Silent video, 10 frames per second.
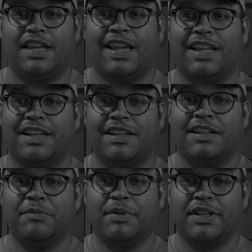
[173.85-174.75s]
and
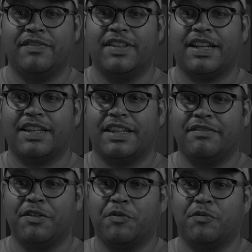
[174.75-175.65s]
in the belief that
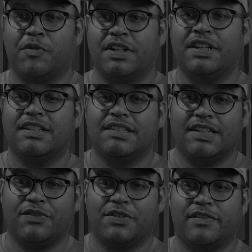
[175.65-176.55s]
giving one and
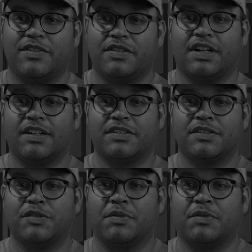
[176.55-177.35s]
self-service to others